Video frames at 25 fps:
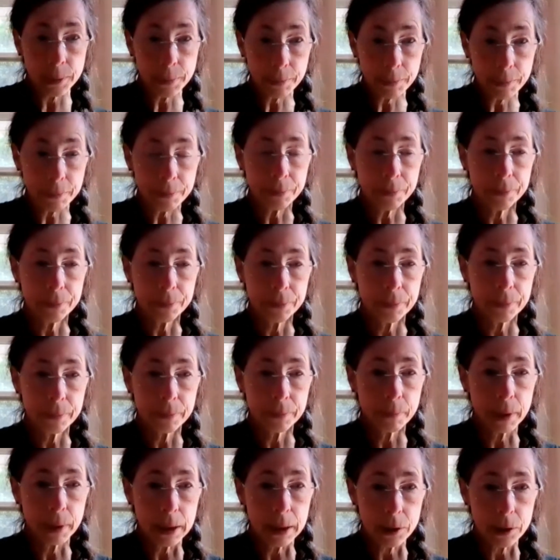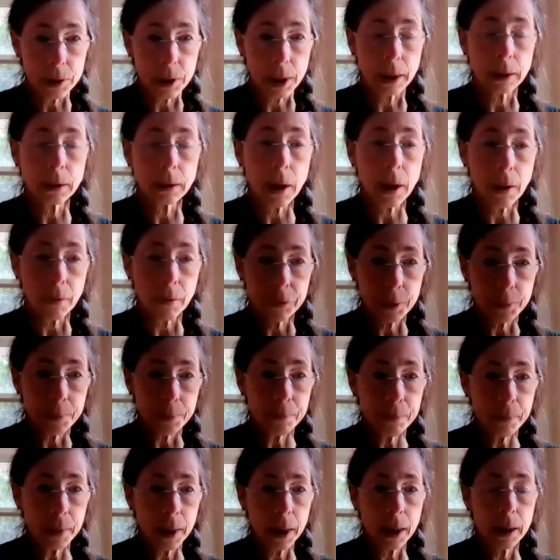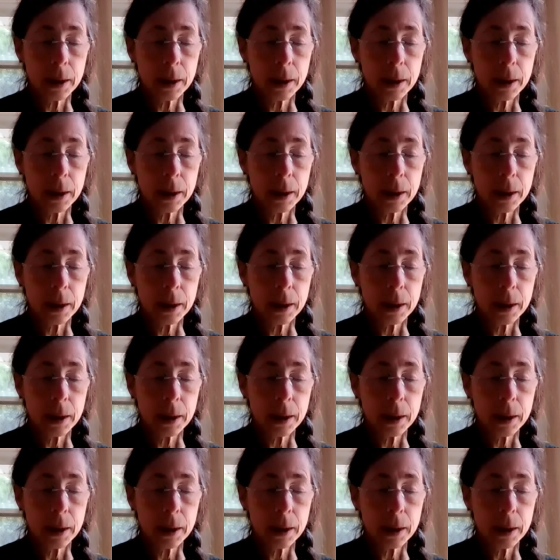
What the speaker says: them because I love them.